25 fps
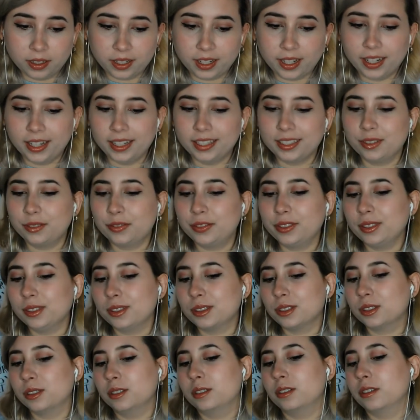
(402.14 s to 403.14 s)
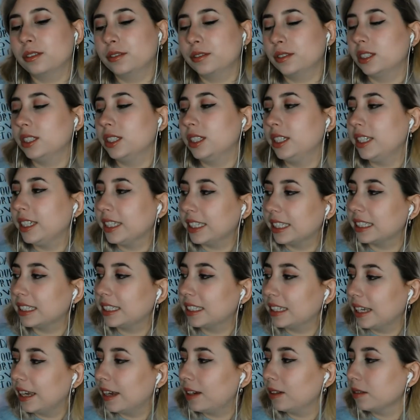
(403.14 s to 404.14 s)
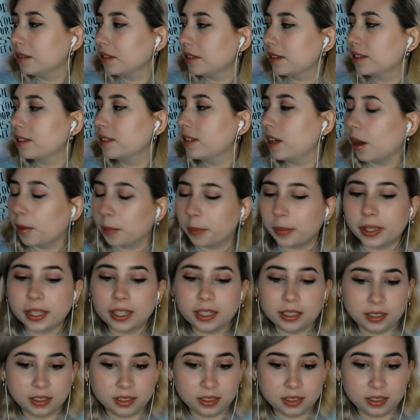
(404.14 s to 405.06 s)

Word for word: Kind of feel sorry for Negan now. Stop it.